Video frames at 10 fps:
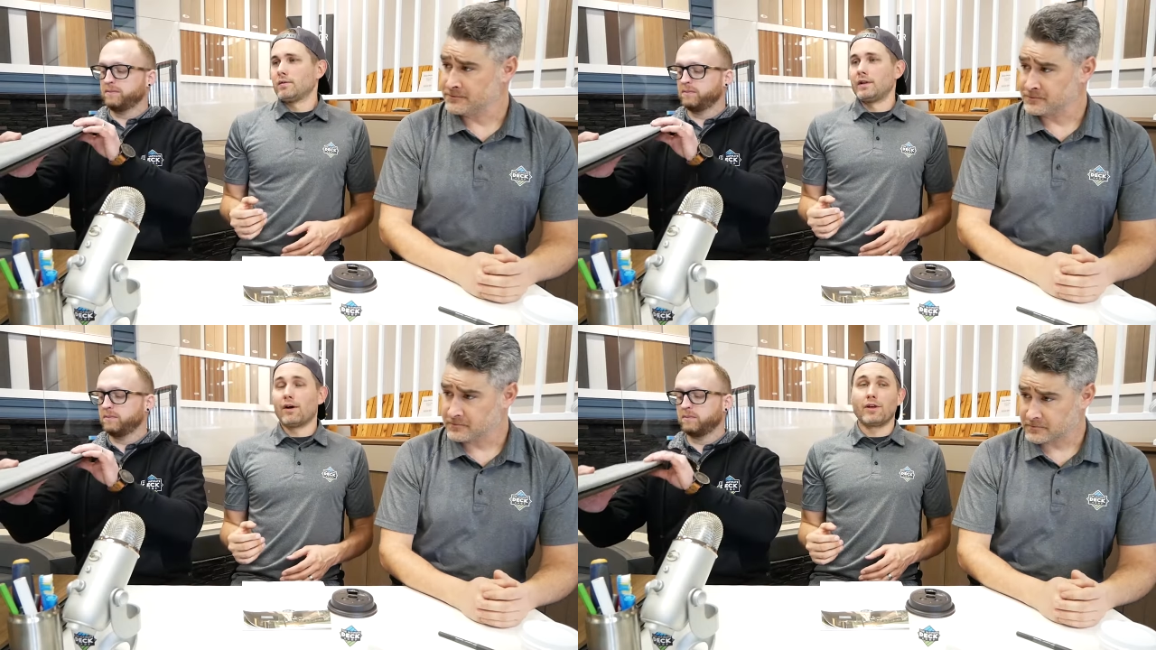
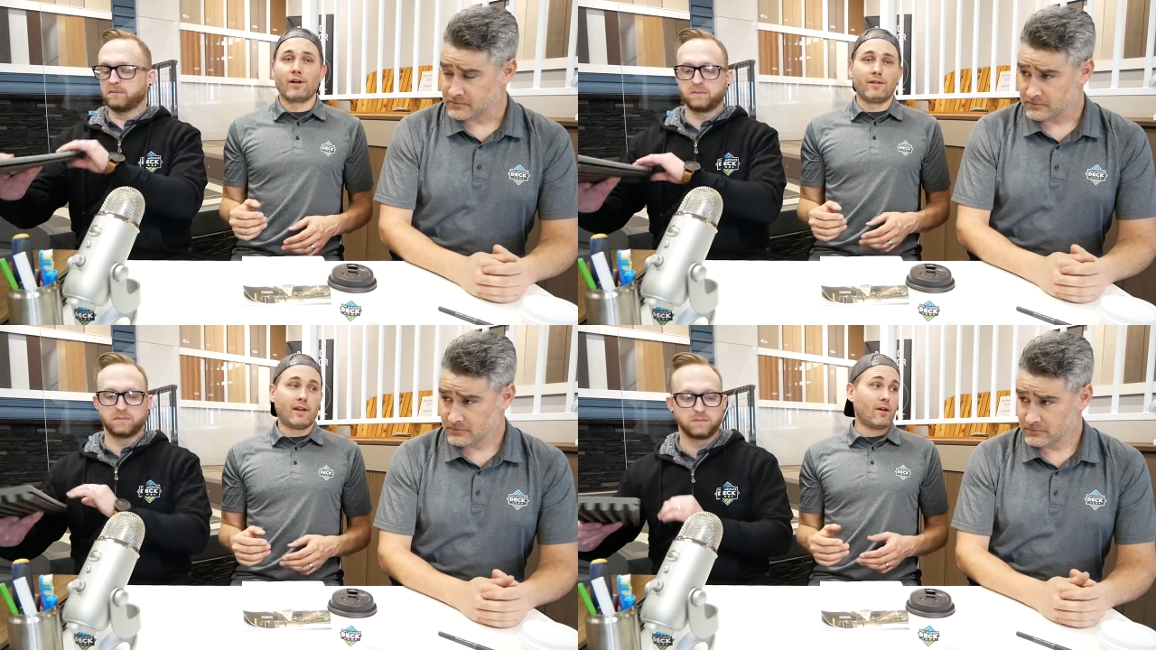Speaker 1: Now
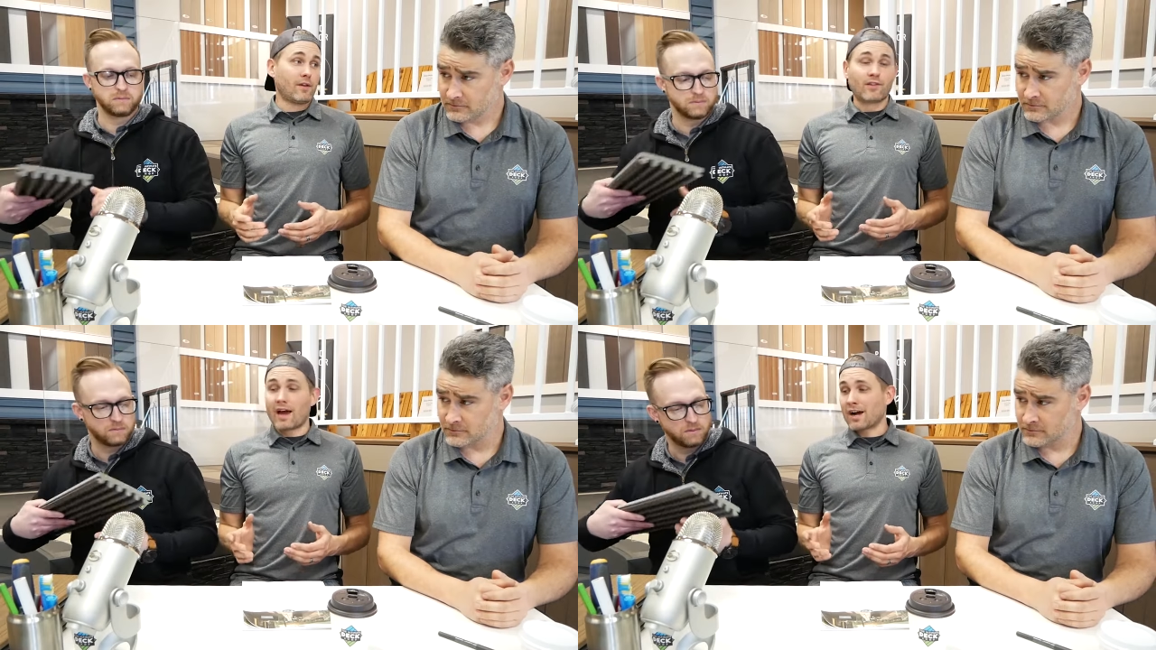that now
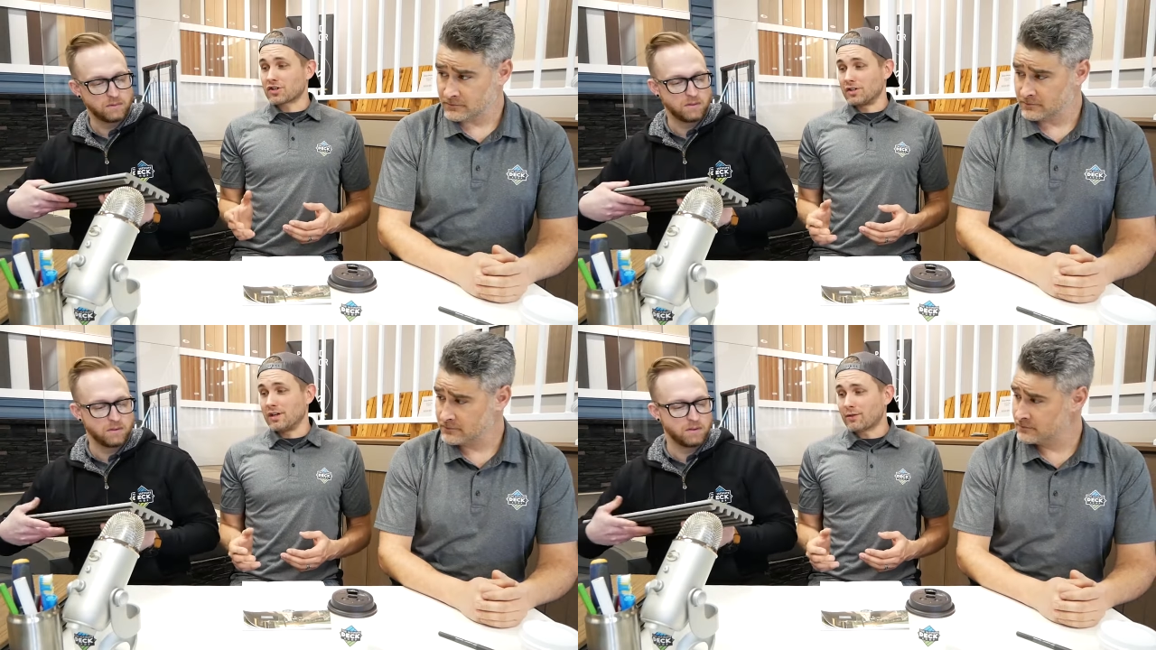this
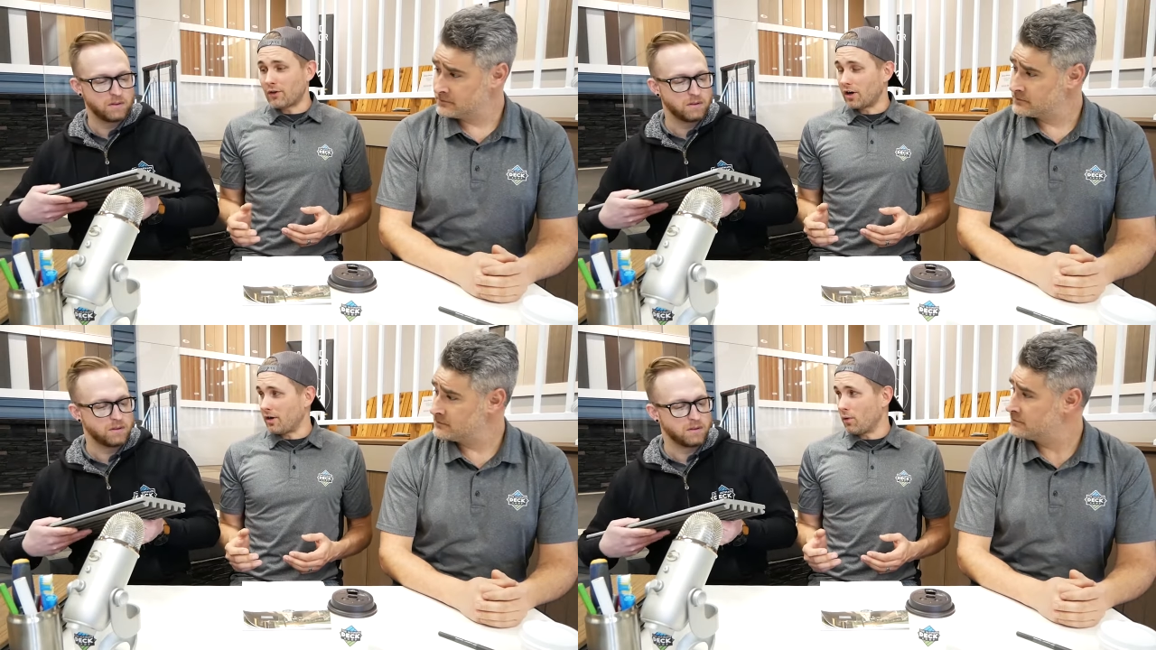actually is
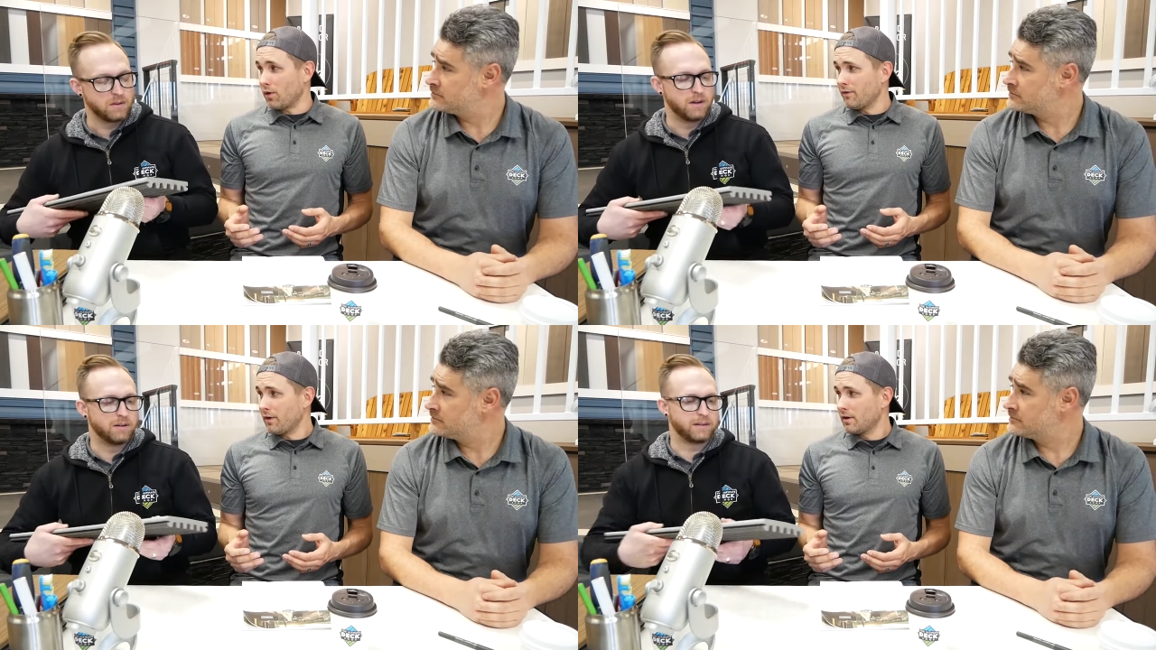Foggy
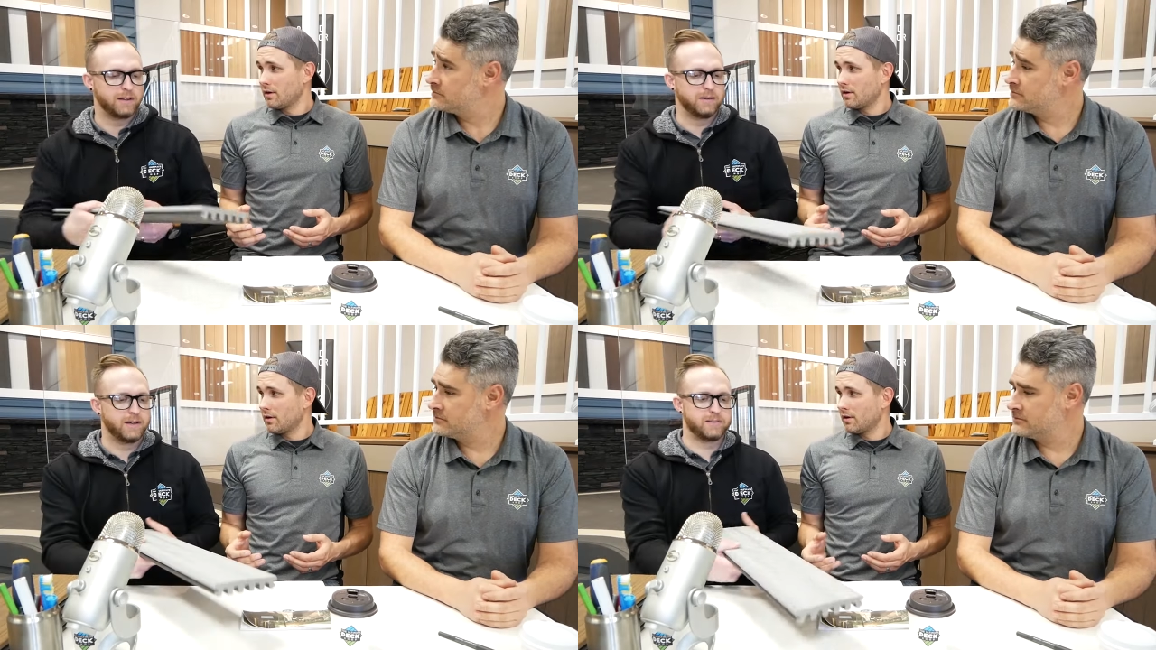Wharf. Oh,
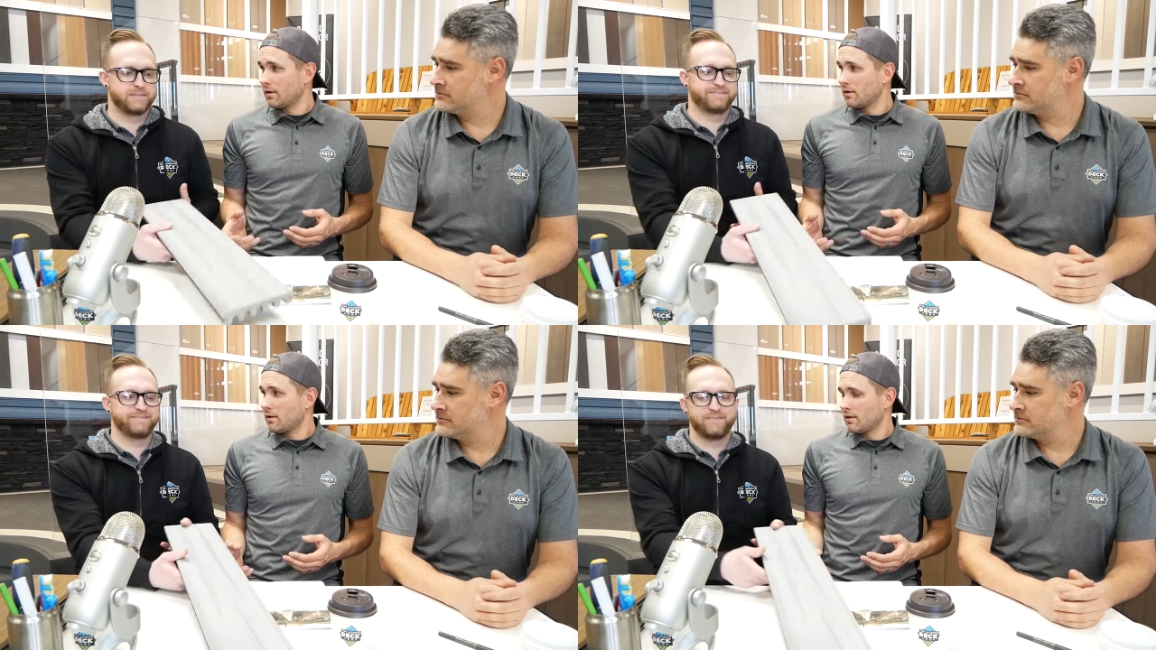okay. Well, I
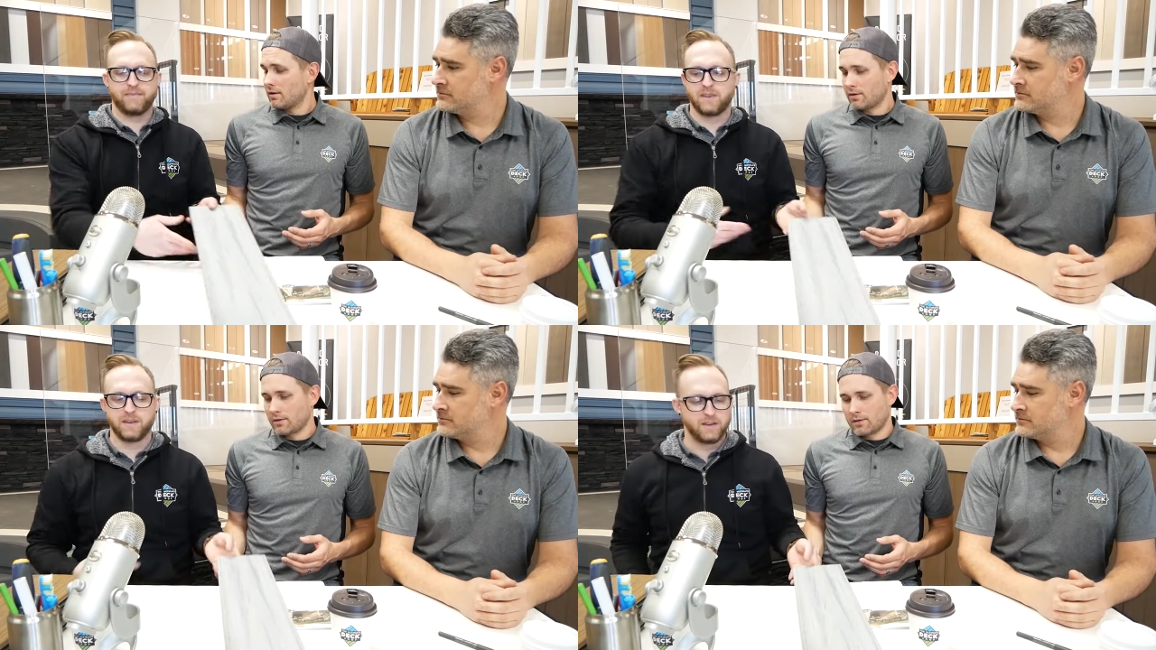was.
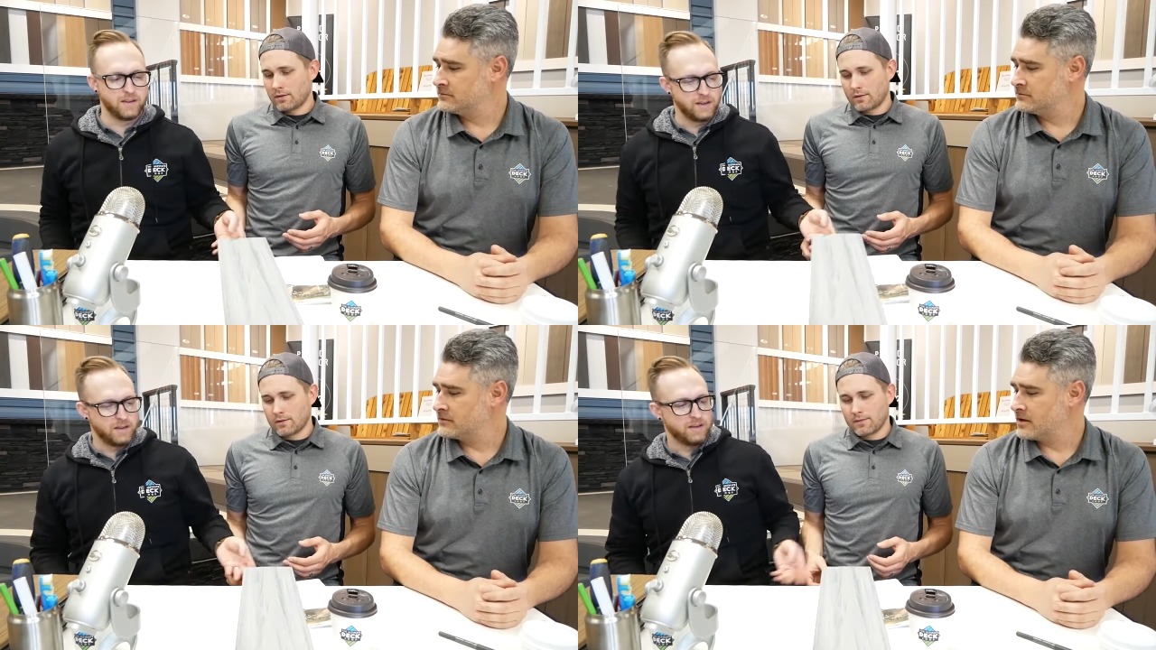
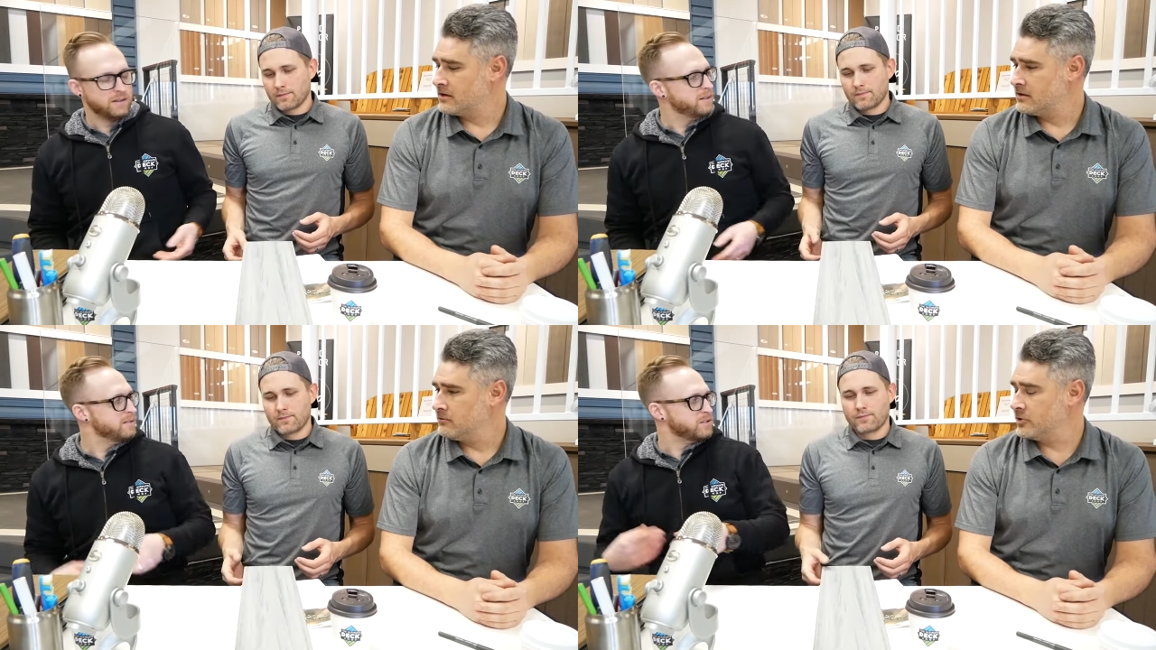
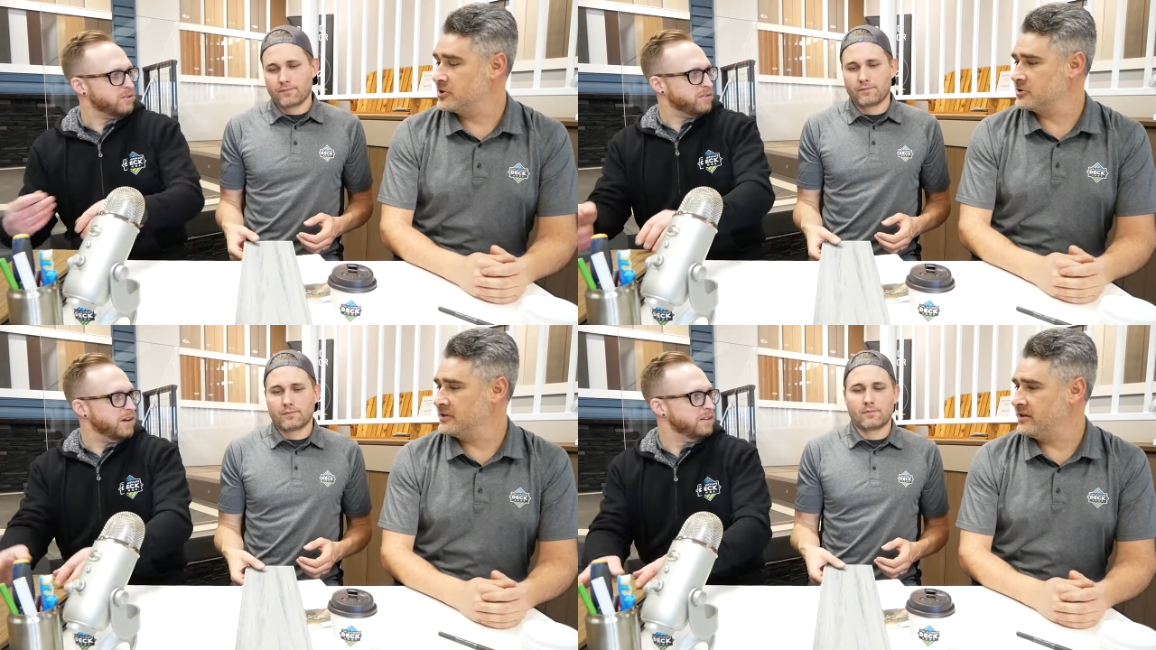Well,
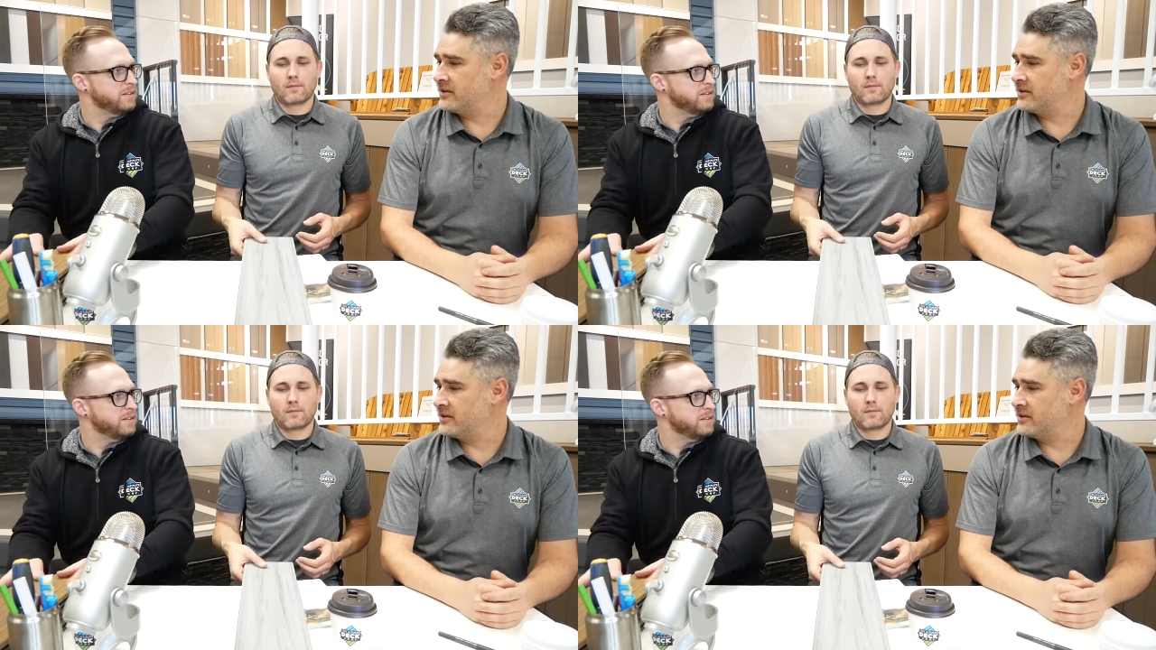there's only